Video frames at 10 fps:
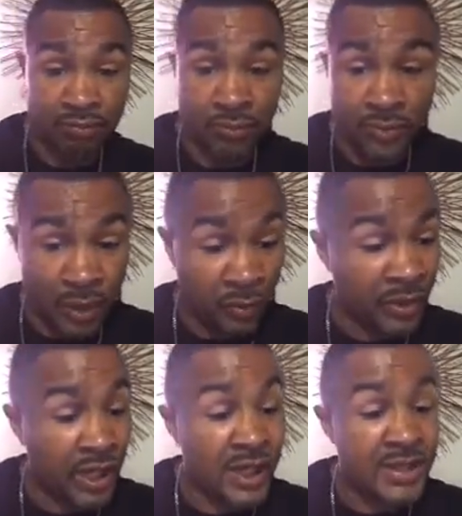That was the
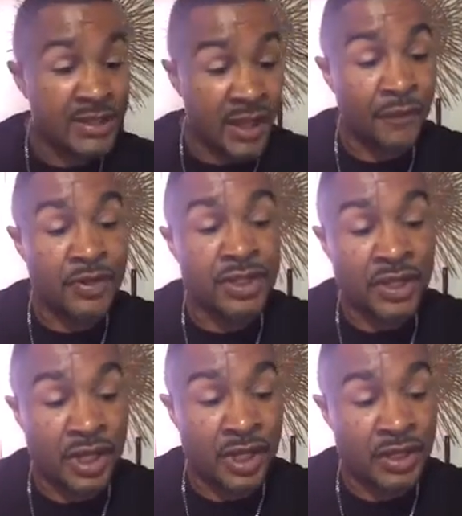case, State versus
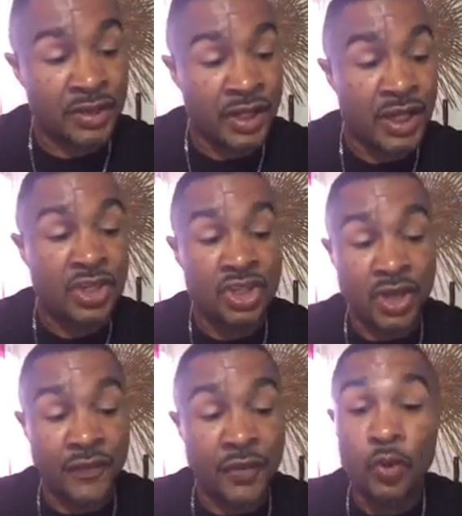Duncan,
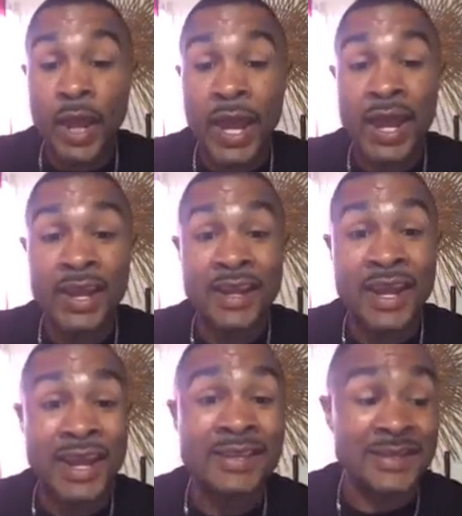709
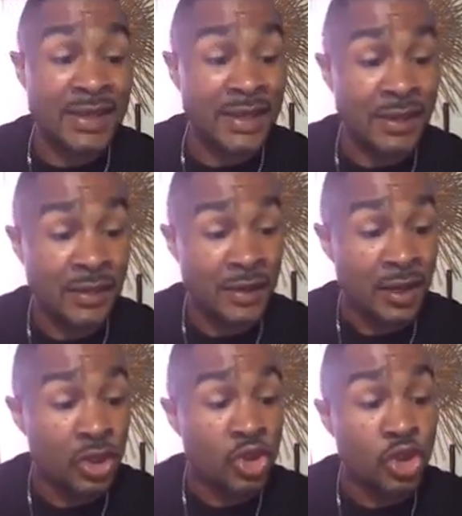SE
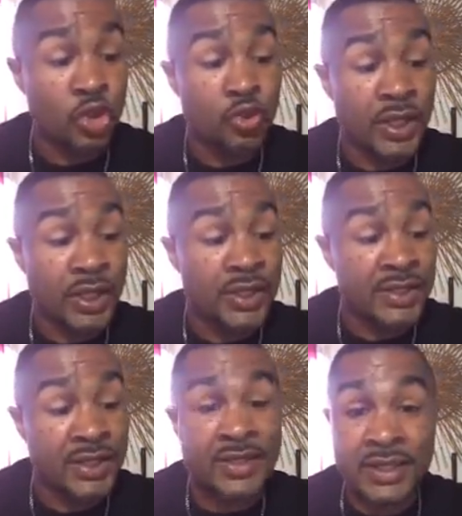2D
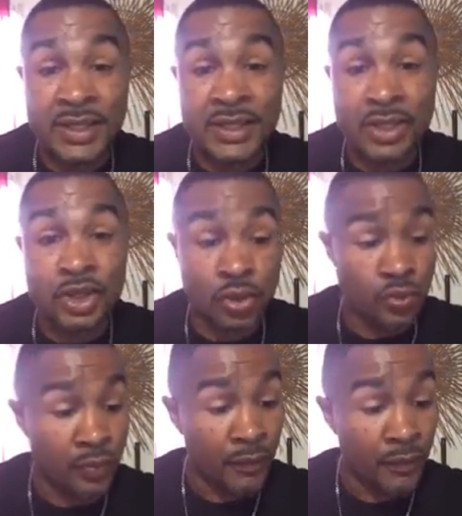662.